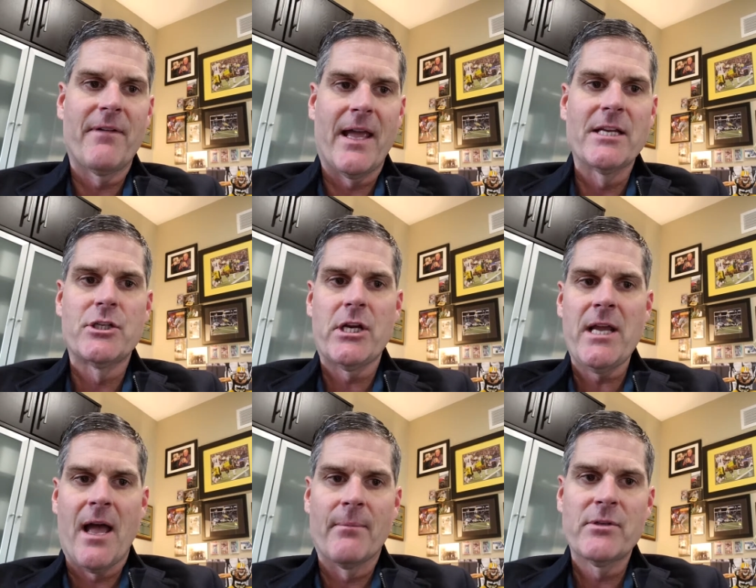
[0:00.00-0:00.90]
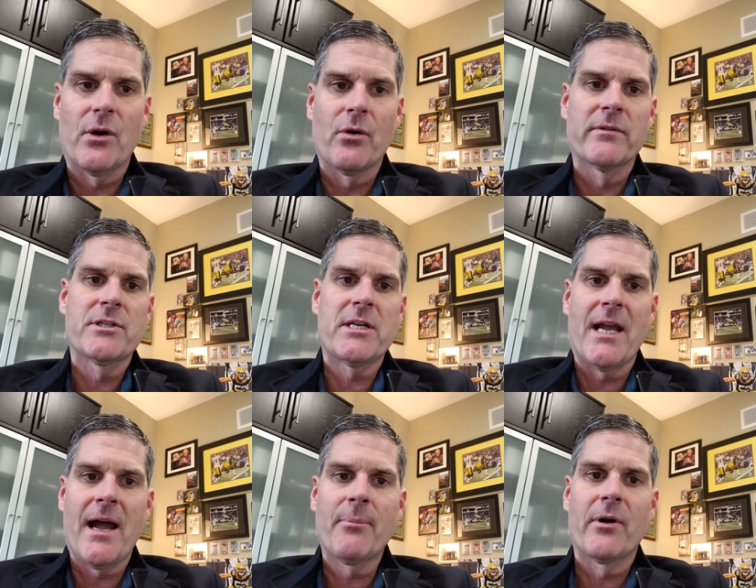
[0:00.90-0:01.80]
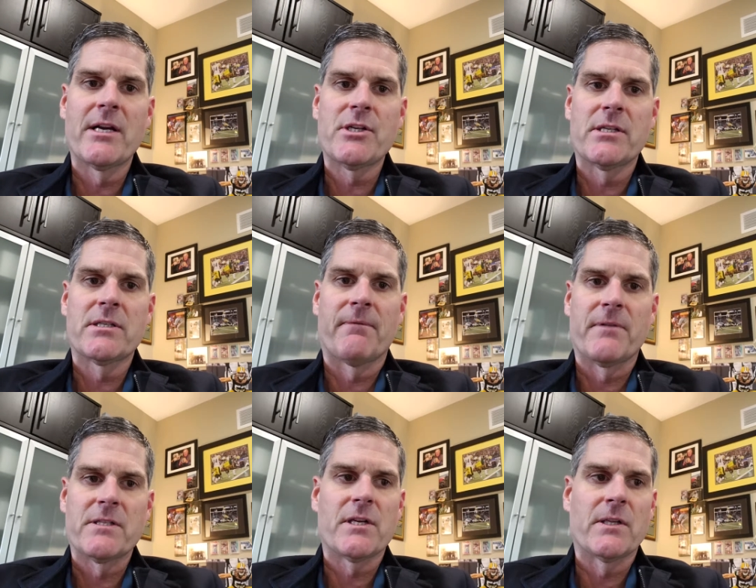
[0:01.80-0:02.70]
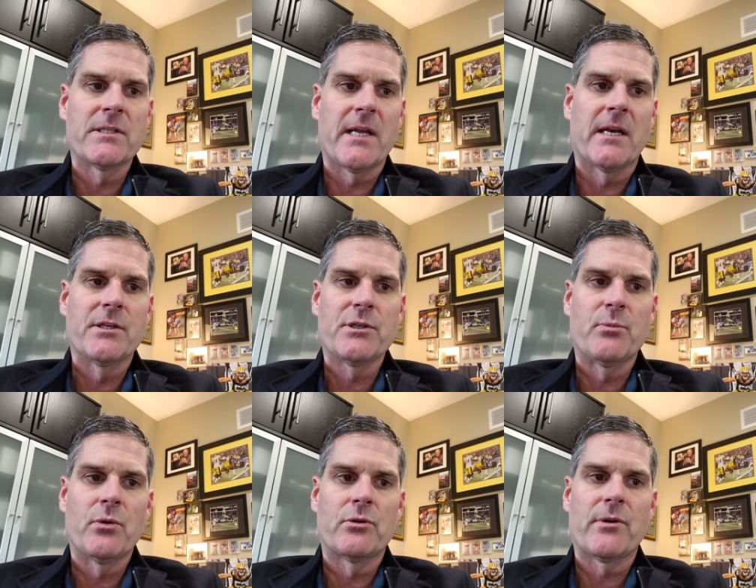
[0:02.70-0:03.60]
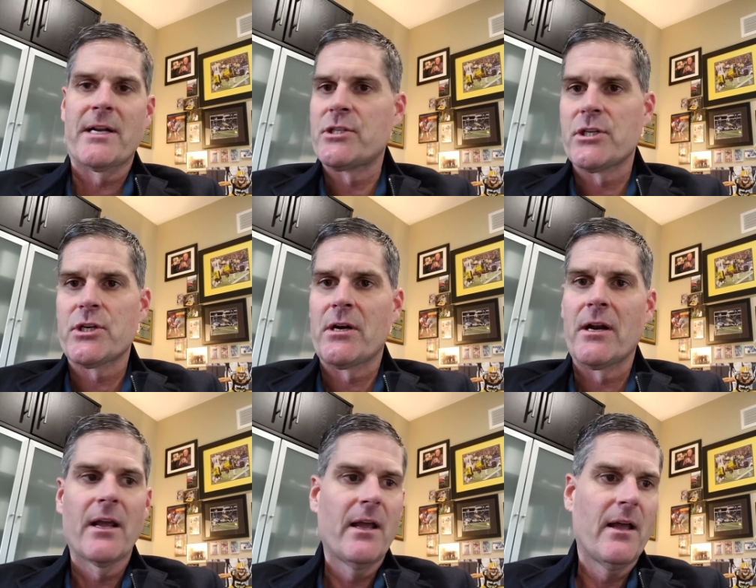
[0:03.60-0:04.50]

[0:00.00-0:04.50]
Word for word: a G M to oversee operations and facilitate a smooth transition